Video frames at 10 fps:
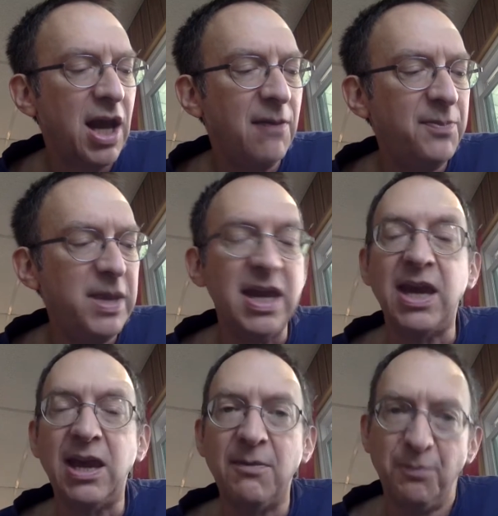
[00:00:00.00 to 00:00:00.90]
A bee
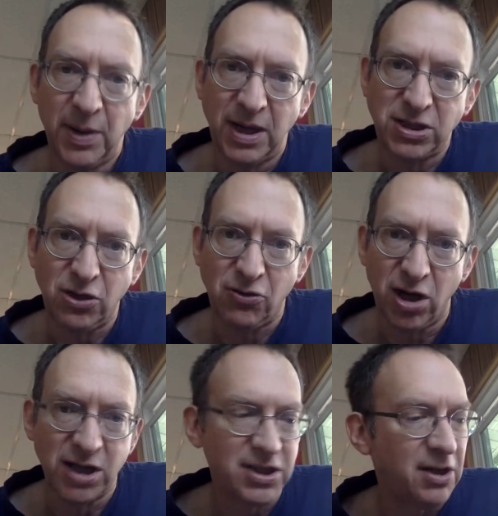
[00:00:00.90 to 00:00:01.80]
buzzed
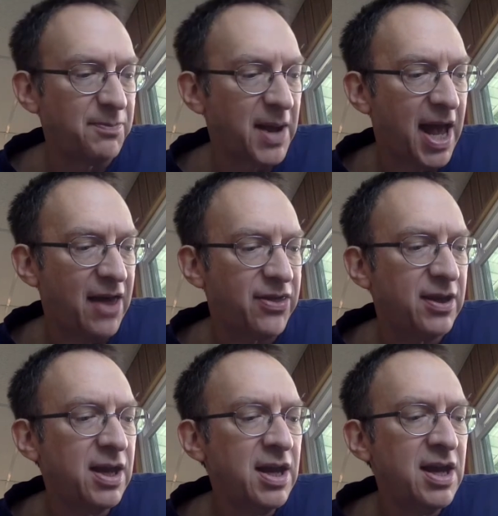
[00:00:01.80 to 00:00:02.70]
across their
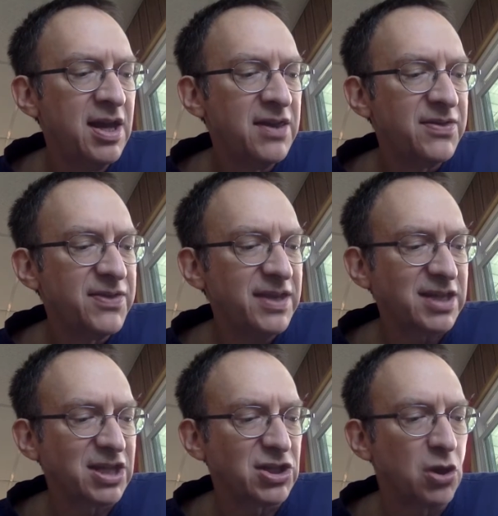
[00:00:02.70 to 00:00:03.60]
path.
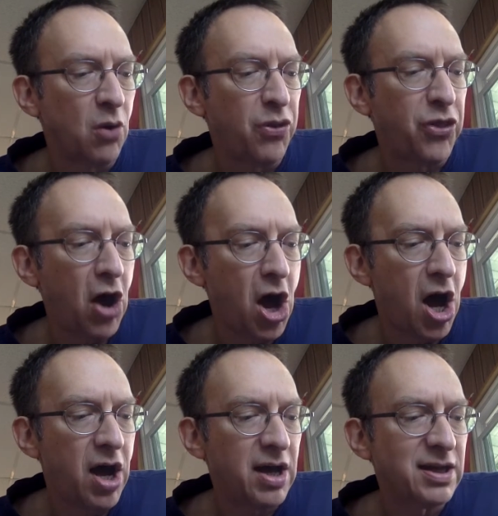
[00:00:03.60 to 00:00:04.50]
"This is no
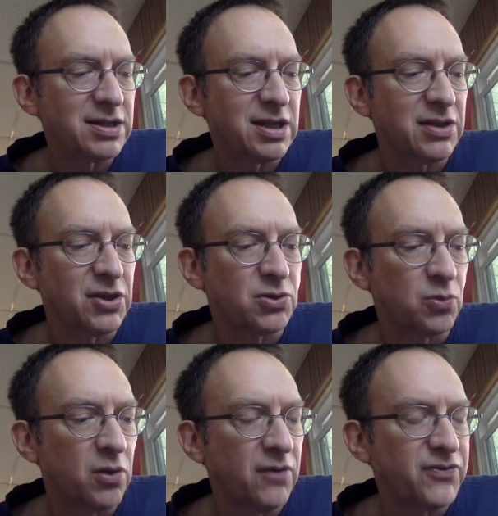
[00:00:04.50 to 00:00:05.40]
thaw," said the
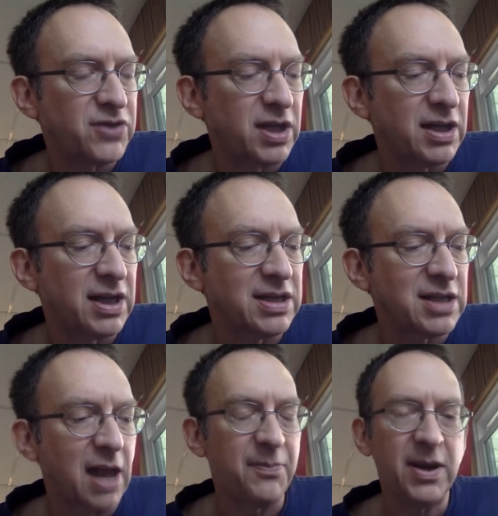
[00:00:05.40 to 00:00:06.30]
dwarf, suddenly
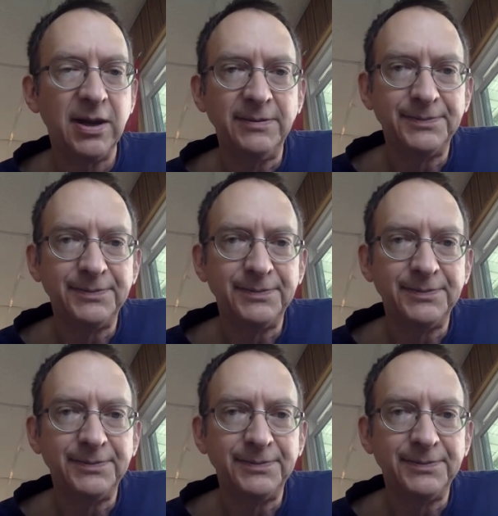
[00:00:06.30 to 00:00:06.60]
stopping.